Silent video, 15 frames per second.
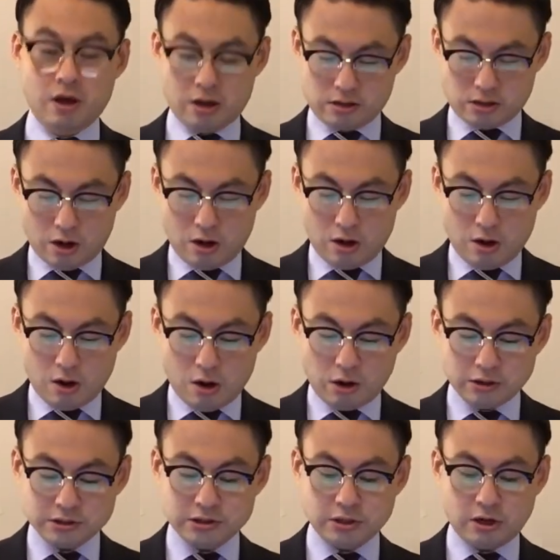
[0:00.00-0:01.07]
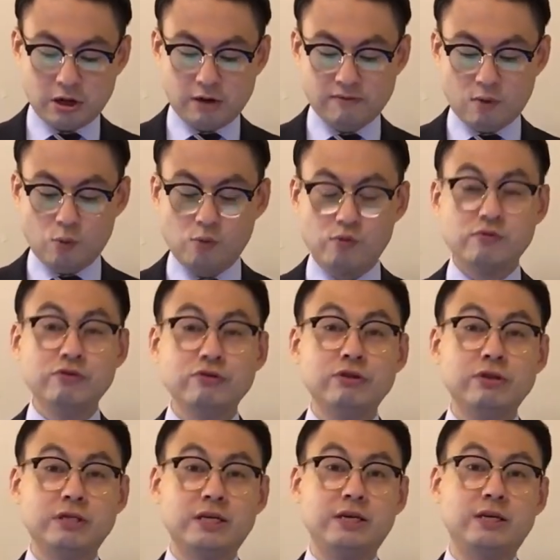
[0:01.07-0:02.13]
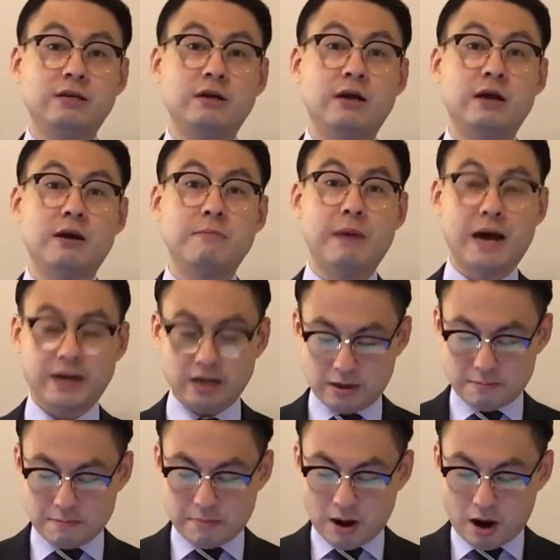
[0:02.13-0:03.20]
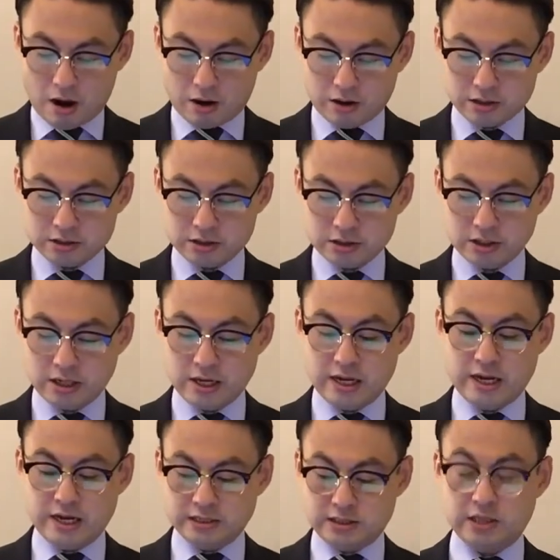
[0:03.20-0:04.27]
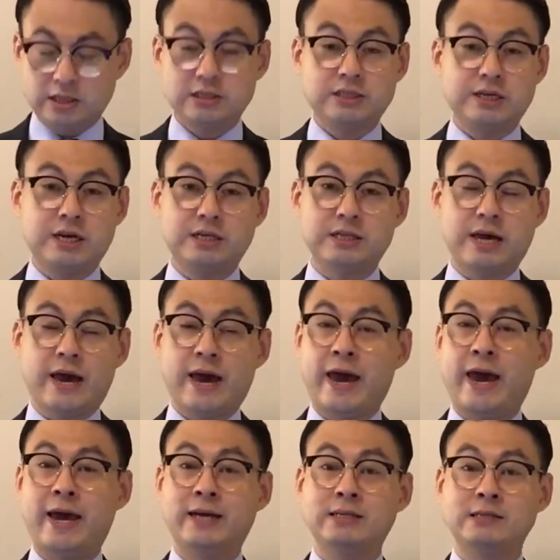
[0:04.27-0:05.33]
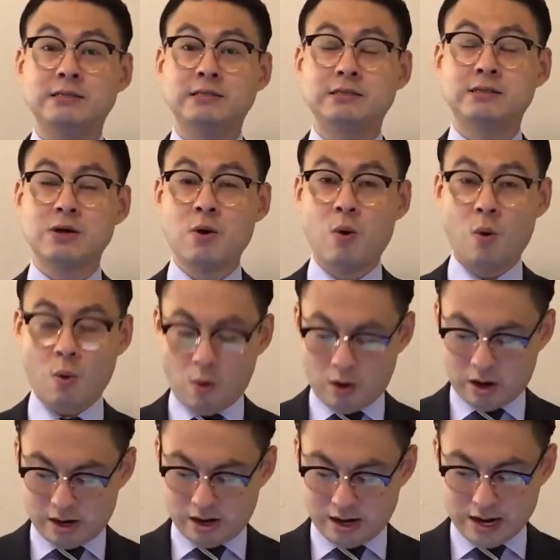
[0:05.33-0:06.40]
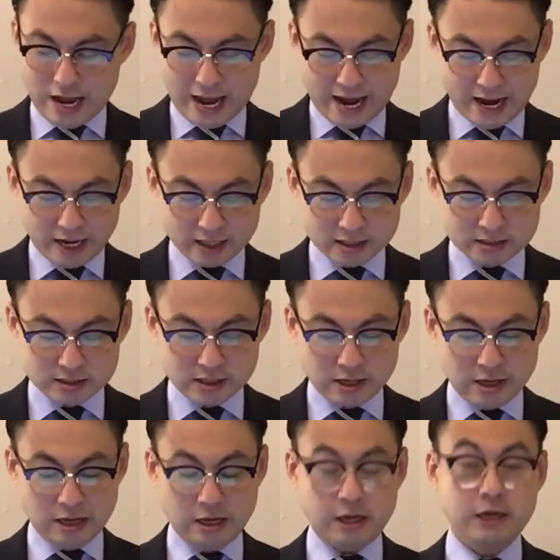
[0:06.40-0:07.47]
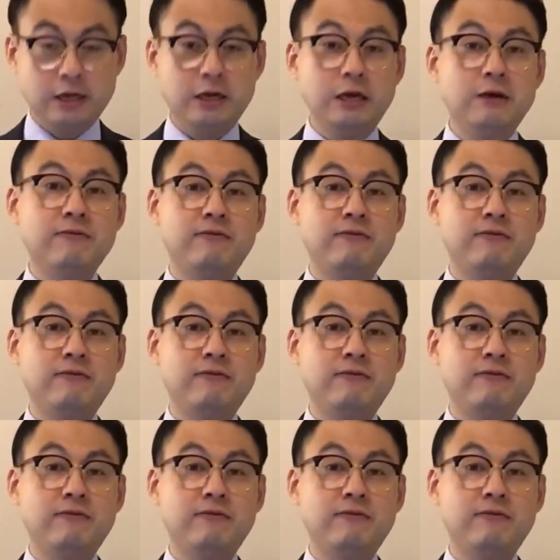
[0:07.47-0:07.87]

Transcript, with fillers: the loss of wounded bodily parts such as hands or legs if